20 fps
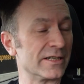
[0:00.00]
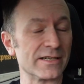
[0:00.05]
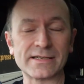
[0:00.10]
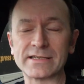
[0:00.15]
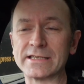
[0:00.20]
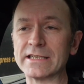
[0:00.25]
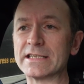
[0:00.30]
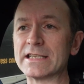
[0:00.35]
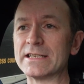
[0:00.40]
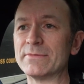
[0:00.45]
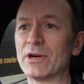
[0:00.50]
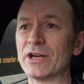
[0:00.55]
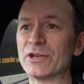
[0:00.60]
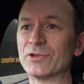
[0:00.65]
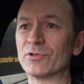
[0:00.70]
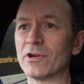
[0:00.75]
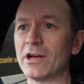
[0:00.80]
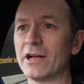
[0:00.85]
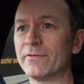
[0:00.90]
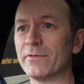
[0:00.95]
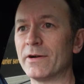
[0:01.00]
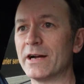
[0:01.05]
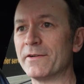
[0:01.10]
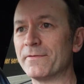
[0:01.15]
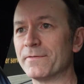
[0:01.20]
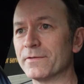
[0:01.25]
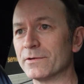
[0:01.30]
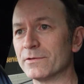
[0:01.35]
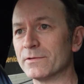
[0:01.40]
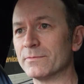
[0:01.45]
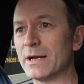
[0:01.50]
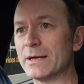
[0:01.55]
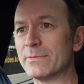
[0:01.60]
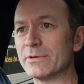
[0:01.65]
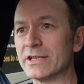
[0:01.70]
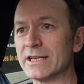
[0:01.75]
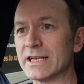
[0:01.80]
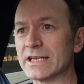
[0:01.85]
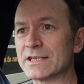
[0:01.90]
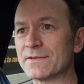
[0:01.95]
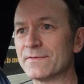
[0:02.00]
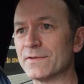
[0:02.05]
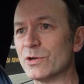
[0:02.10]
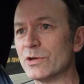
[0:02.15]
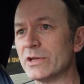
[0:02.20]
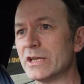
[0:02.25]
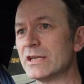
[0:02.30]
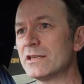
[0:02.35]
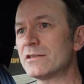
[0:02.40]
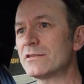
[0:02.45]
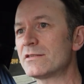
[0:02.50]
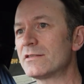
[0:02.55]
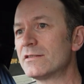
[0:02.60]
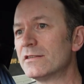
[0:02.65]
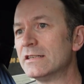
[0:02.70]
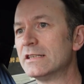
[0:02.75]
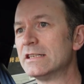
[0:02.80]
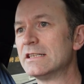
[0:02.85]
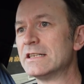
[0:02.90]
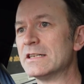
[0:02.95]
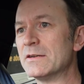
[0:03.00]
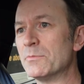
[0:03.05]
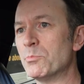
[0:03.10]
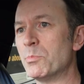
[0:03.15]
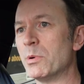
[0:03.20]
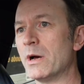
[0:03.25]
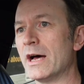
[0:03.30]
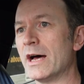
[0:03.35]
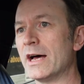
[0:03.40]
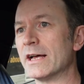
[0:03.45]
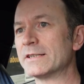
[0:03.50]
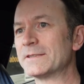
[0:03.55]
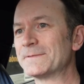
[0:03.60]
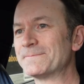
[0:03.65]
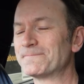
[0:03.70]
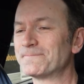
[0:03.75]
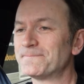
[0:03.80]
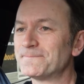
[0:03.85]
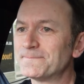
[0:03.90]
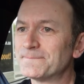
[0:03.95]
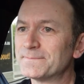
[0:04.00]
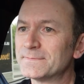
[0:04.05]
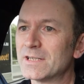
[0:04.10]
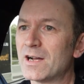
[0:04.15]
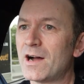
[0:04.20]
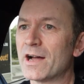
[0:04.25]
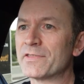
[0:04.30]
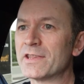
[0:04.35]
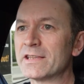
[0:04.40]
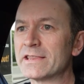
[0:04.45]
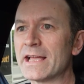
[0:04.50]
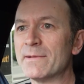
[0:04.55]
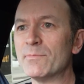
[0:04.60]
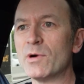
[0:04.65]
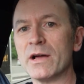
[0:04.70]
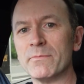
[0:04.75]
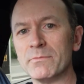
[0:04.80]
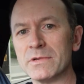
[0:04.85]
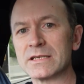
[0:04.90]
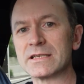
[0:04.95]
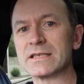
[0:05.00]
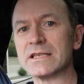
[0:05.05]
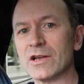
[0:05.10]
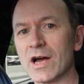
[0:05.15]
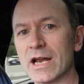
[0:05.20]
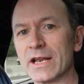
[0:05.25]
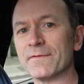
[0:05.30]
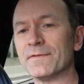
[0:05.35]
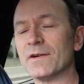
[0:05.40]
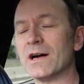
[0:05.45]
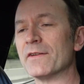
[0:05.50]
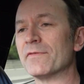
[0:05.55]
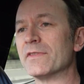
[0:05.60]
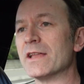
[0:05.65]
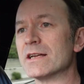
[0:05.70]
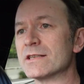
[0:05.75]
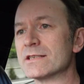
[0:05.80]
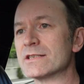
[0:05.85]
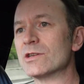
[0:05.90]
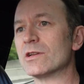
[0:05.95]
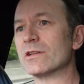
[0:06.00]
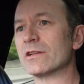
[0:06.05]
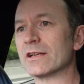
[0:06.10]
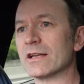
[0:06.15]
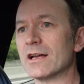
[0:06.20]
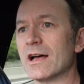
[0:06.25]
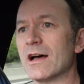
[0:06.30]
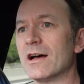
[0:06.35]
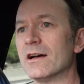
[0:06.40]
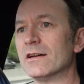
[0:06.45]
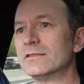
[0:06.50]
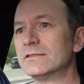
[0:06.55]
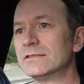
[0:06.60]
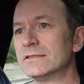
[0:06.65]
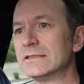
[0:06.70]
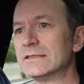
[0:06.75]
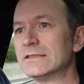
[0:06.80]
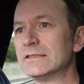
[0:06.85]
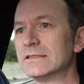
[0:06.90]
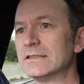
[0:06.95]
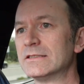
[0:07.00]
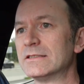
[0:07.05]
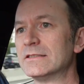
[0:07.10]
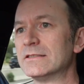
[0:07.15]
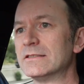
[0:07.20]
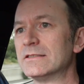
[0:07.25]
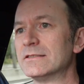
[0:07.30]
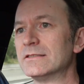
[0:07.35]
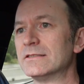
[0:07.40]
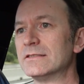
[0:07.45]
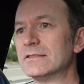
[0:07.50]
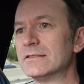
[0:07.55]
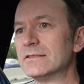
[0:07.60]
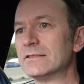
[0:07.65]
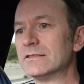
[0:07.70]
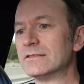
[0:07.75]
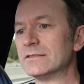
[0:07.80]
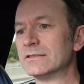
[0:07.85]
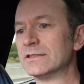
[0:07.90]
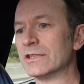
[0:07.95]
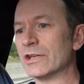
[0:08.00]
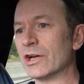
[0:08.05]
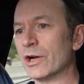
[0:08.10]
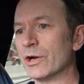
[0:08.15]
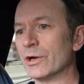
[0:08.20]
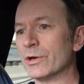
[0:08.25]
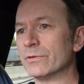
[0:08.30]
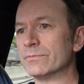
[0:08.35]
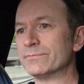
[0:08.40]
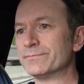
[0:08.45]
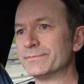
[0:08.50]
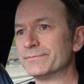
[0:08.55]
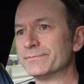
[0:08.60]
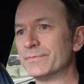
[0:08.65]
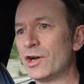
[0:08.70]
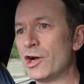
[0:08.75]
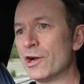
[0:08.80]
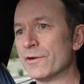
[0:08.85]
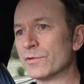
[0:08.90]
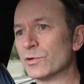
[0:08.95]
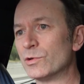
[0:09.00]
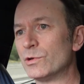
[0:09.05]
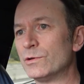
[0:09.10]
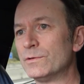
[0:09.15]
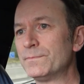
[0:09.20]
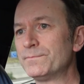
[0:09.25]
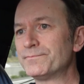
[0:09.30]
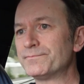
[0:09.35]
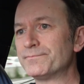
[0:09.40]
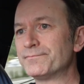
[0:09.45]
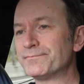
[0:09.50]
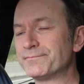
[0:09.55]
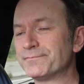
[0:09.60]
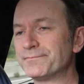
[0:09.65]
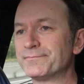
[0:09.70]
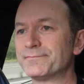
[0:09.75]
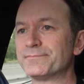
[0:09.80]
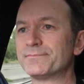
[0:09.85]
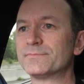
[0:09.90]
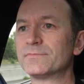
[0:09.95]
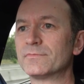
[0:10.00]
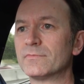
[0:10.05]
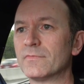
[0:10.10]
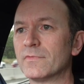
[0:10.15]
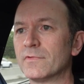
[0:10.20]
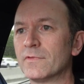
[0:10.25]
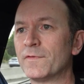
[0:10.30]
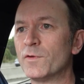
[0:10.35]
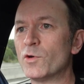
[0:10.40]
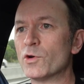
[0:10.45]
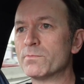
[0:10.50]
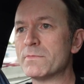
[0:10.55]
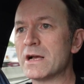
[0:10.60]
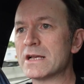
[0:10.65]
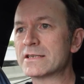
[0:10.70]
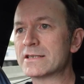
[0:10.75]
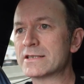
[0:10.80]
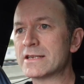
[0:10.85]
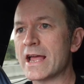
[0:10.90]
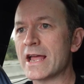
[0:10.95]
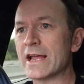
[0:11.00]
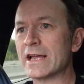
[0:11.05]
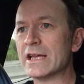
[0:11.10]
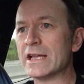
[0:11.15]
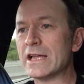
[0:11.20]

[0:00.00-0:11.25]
just sits in my driveway for maybe the next few years. But I think they might miss a $95,000 car. So overall, Ford Mustang